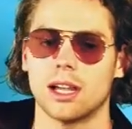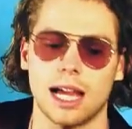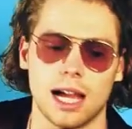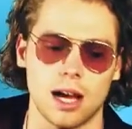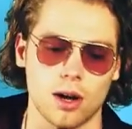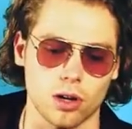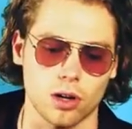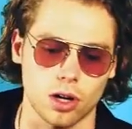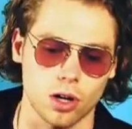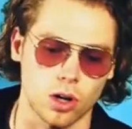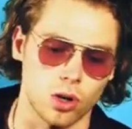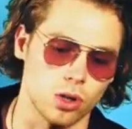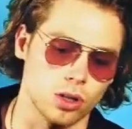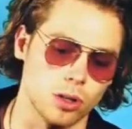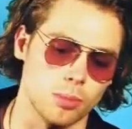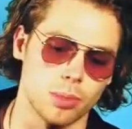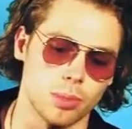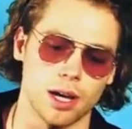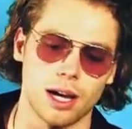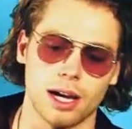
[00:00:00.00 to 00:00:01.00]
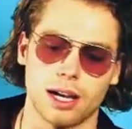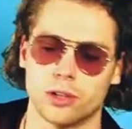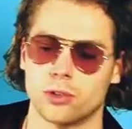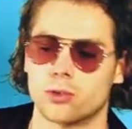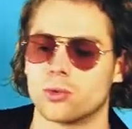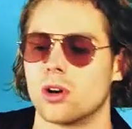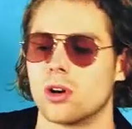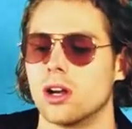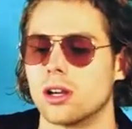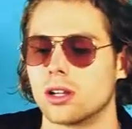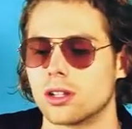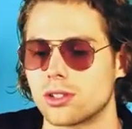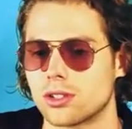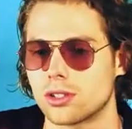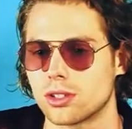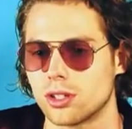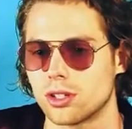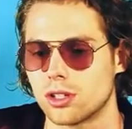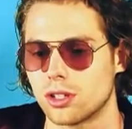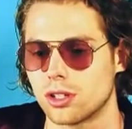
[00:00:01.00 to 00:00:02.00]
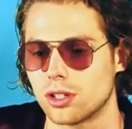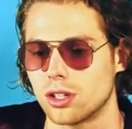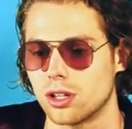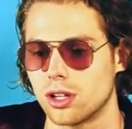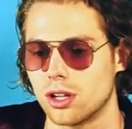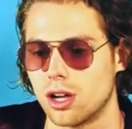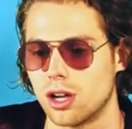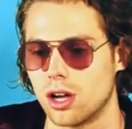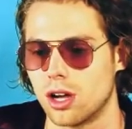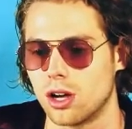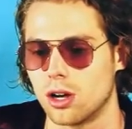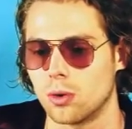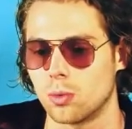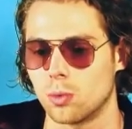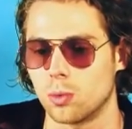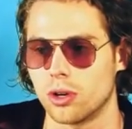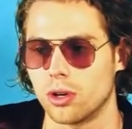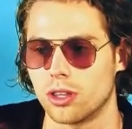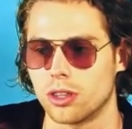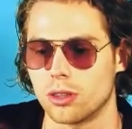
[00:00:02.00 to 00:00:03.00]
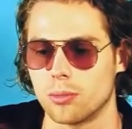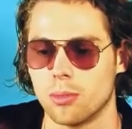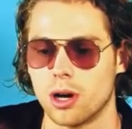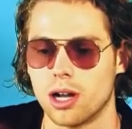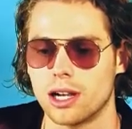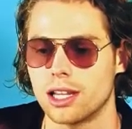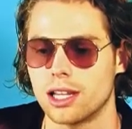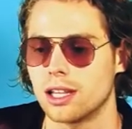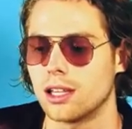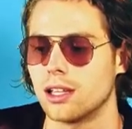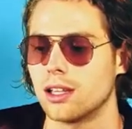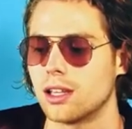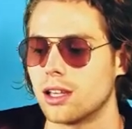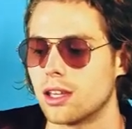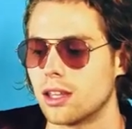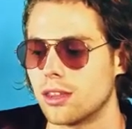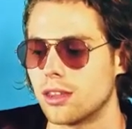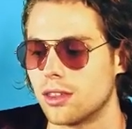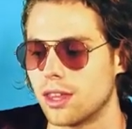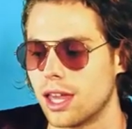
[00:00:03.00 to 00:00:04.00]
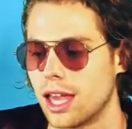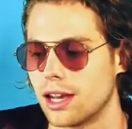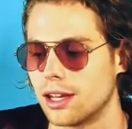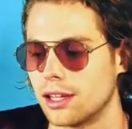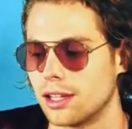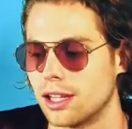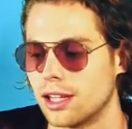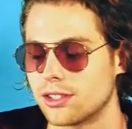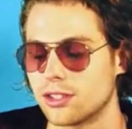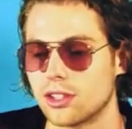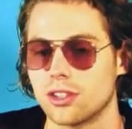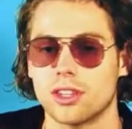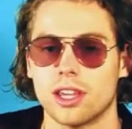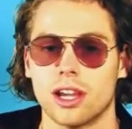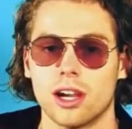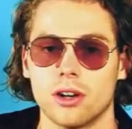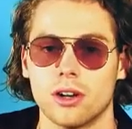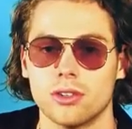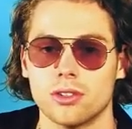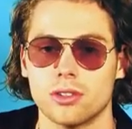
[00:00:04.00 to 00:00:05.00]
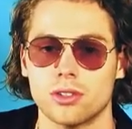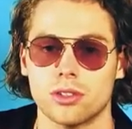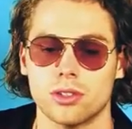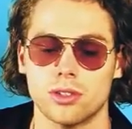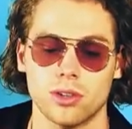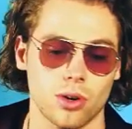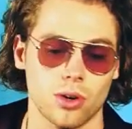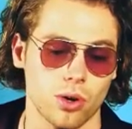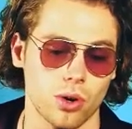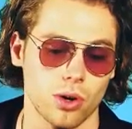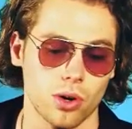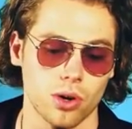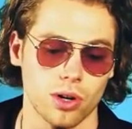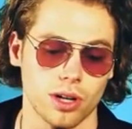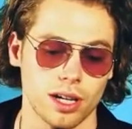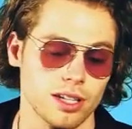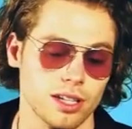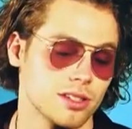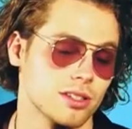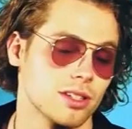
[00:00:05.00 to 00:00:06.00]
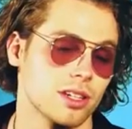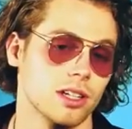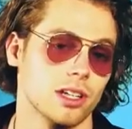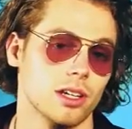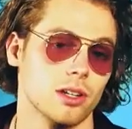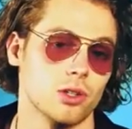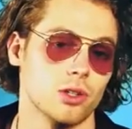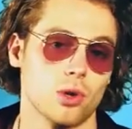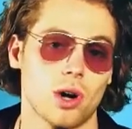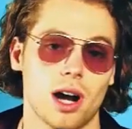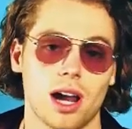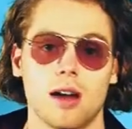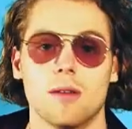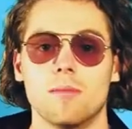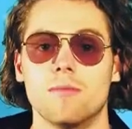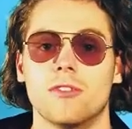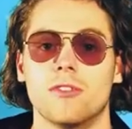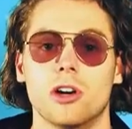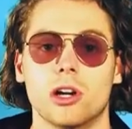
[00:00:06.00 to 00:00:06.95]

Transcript: alcohol and buying drugs uh, with money that isn't theirs or is gonna dry up